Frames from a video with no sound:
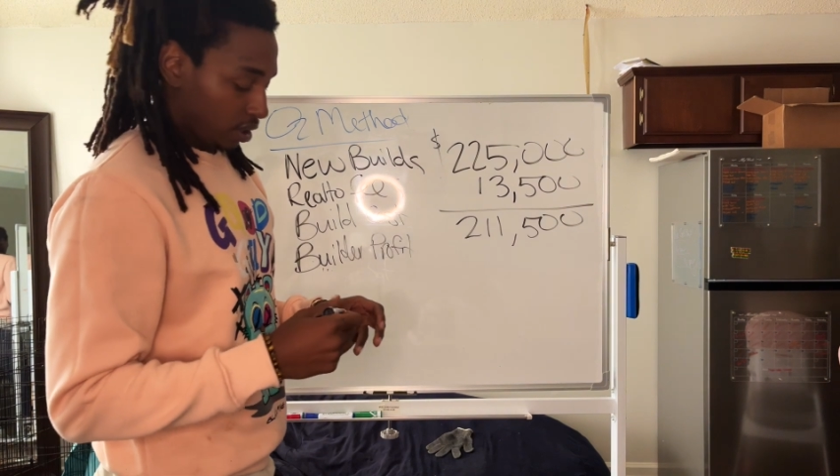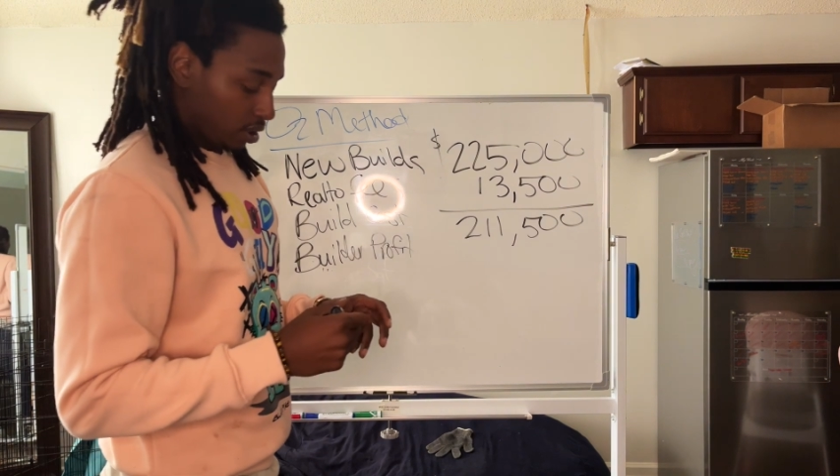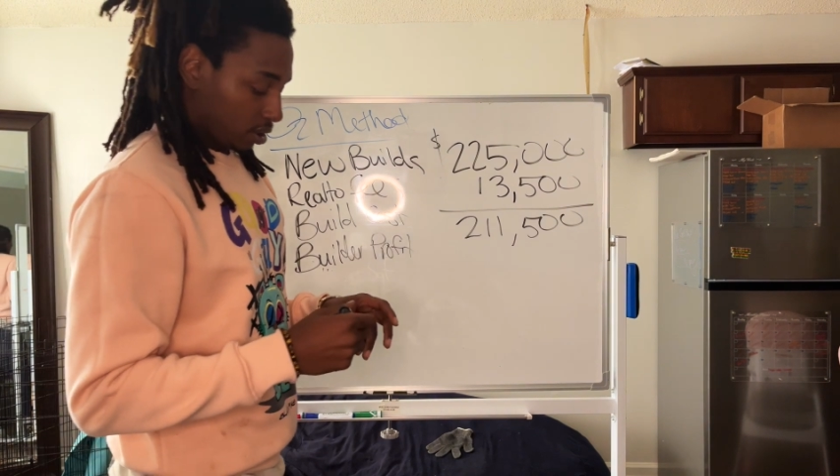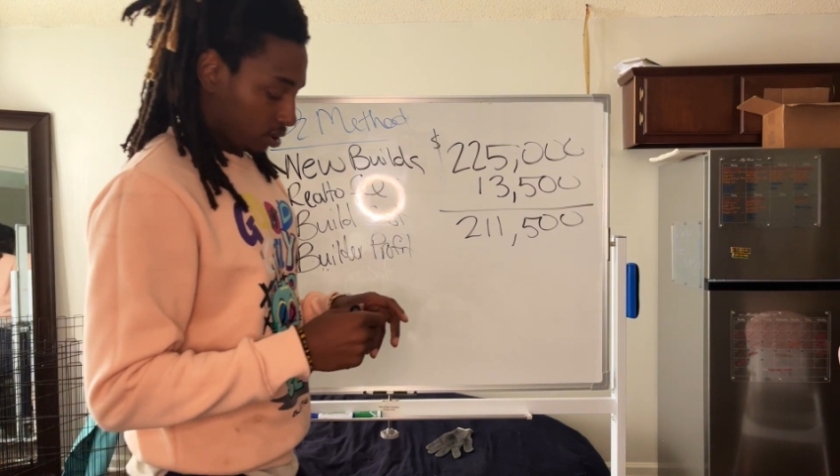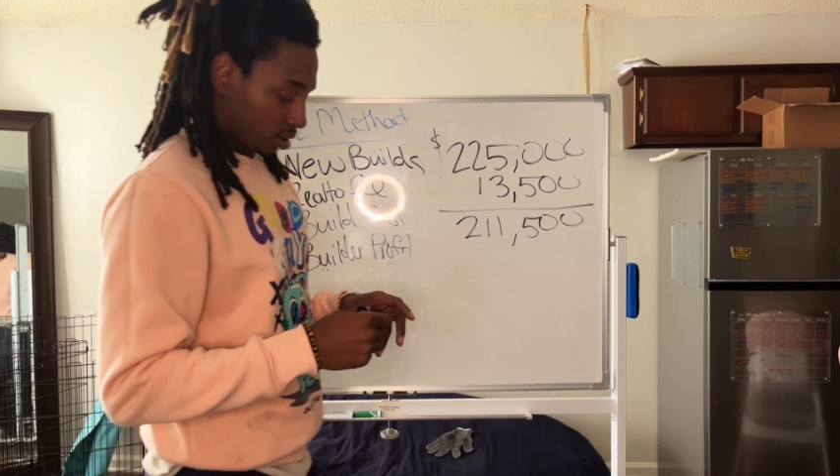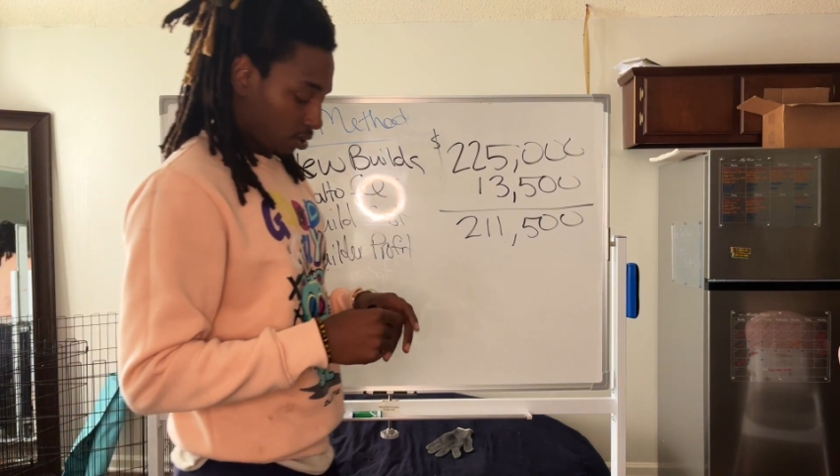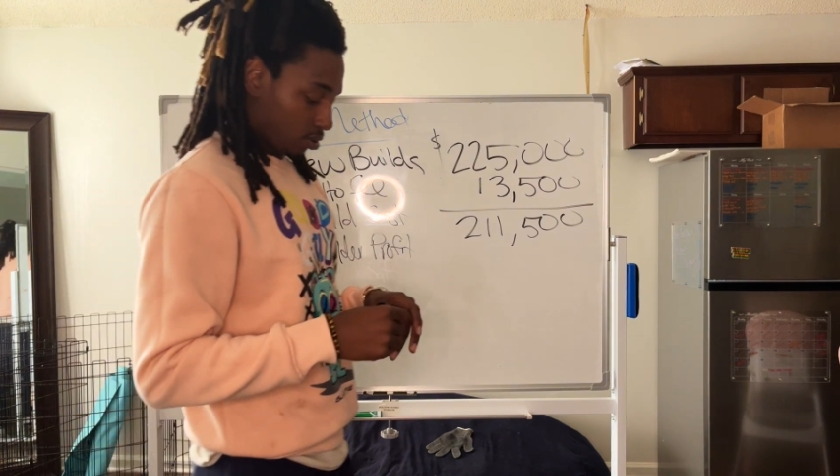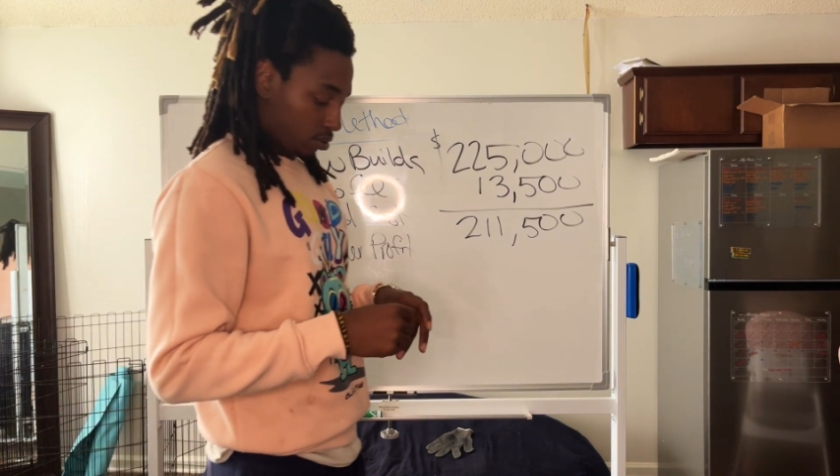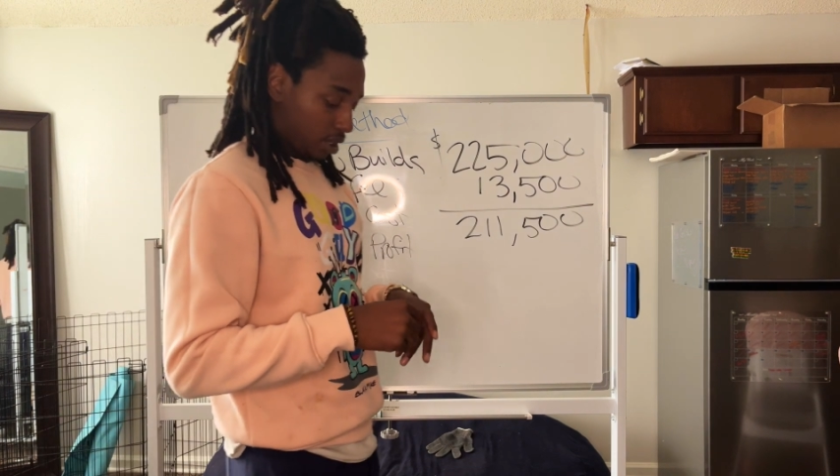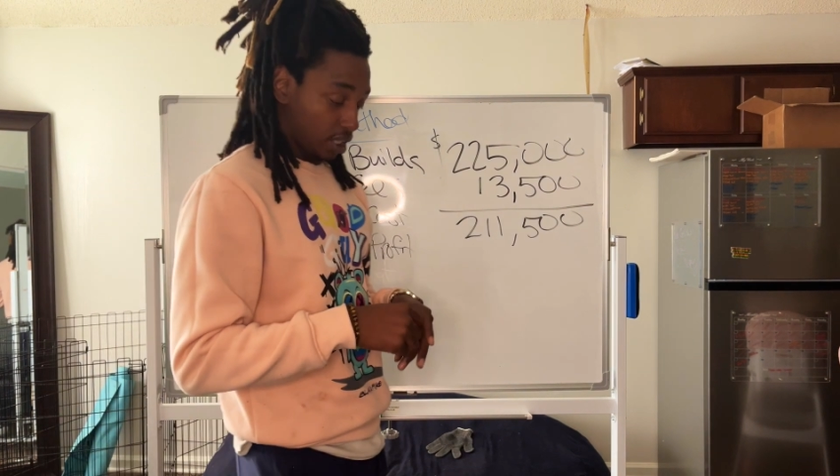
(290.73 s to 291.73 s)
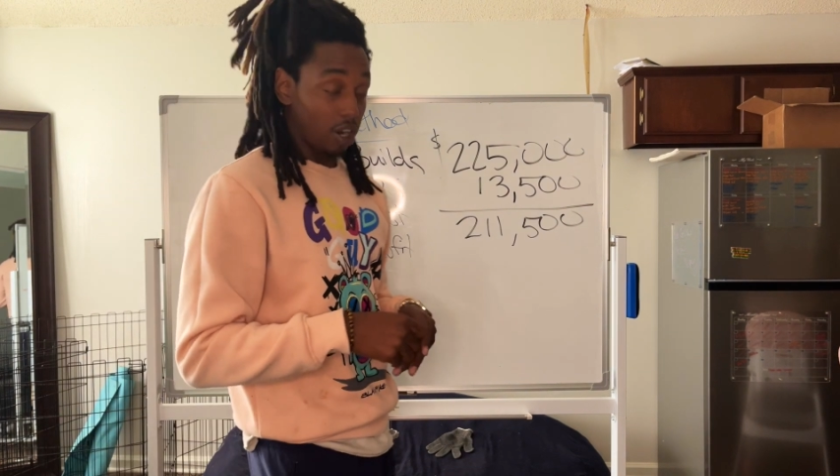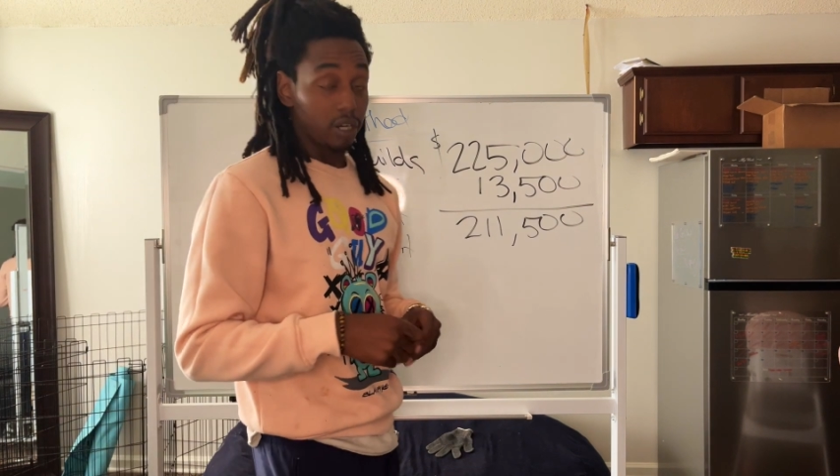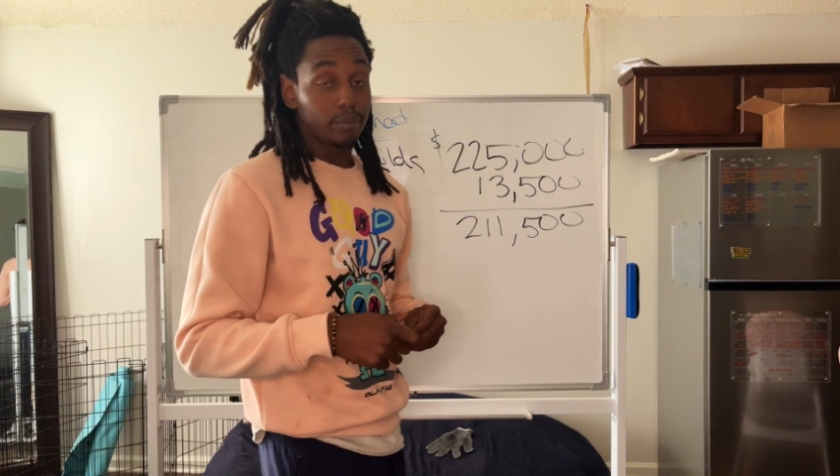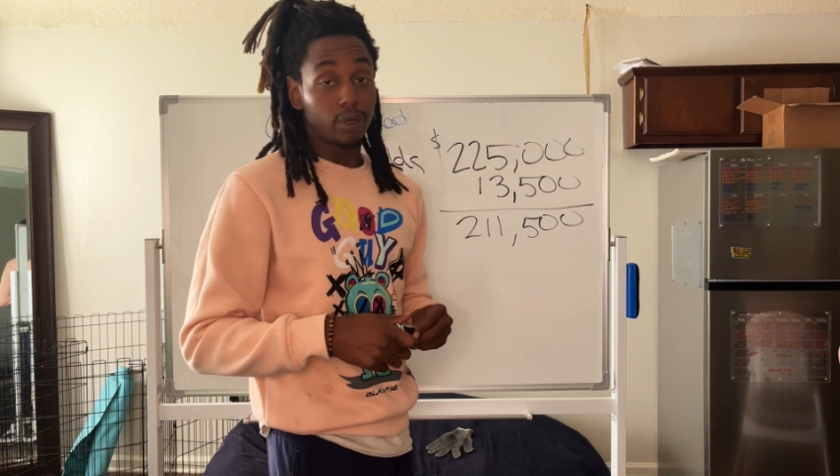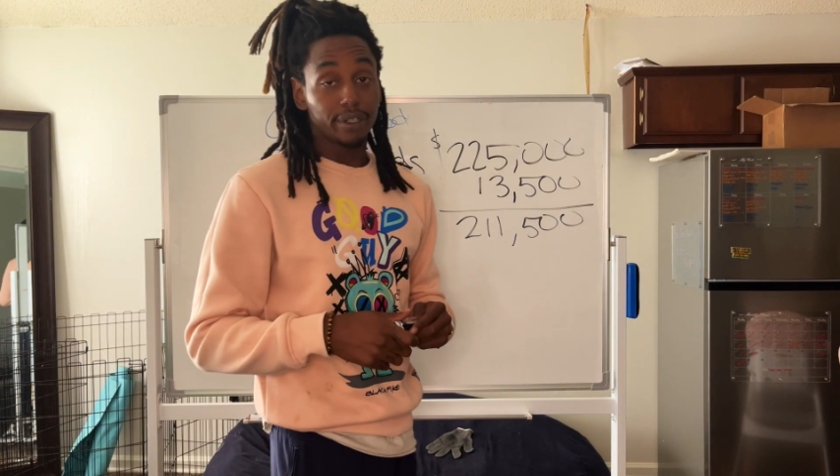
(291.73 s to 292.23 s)
So in our
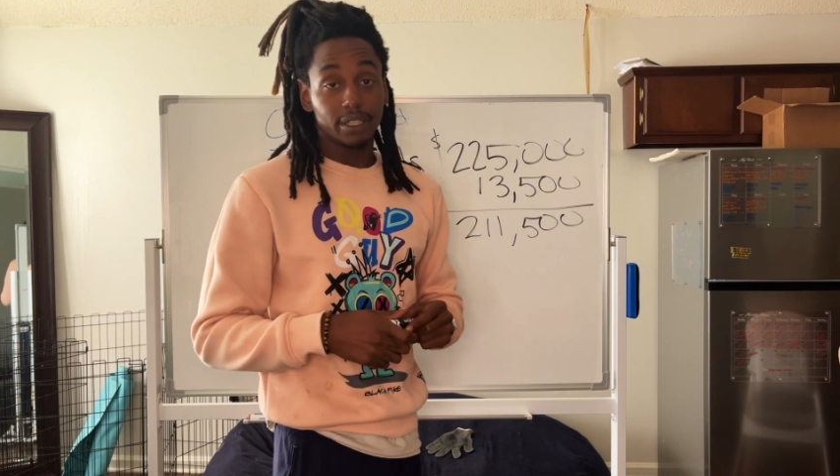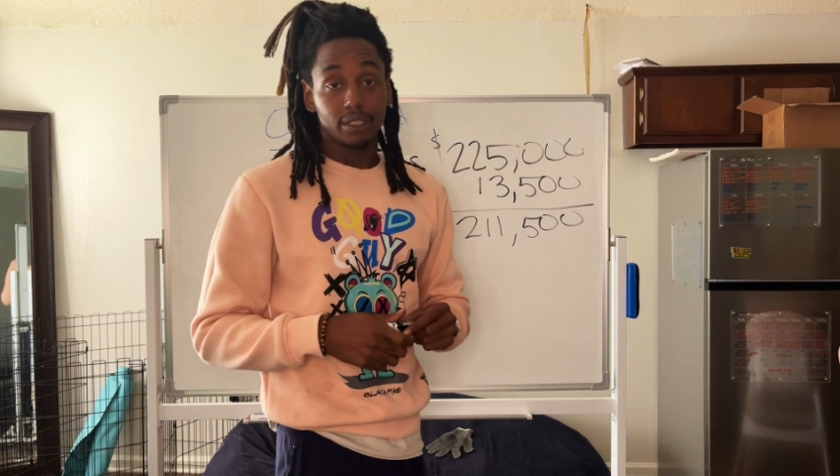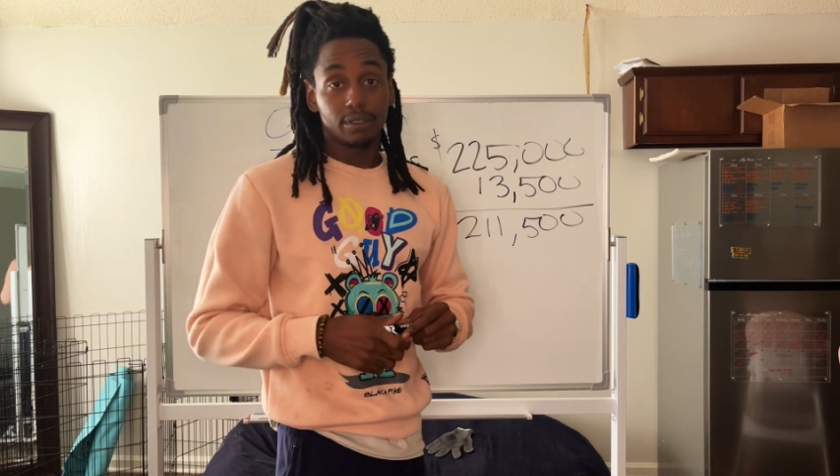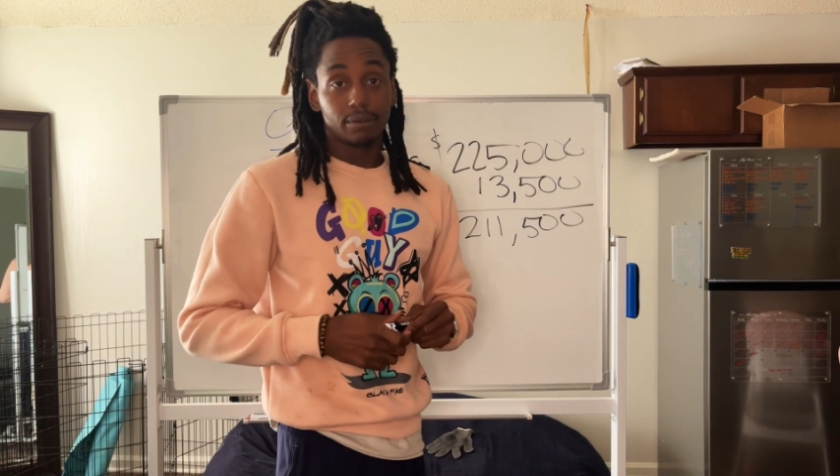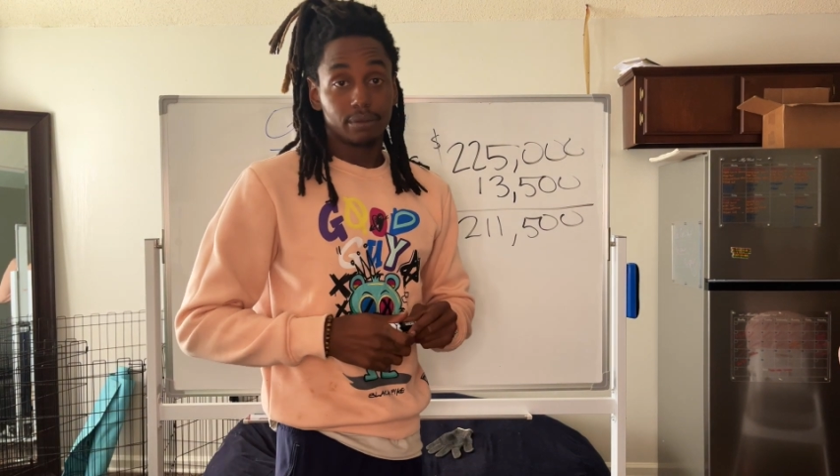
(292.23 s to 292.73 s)
market,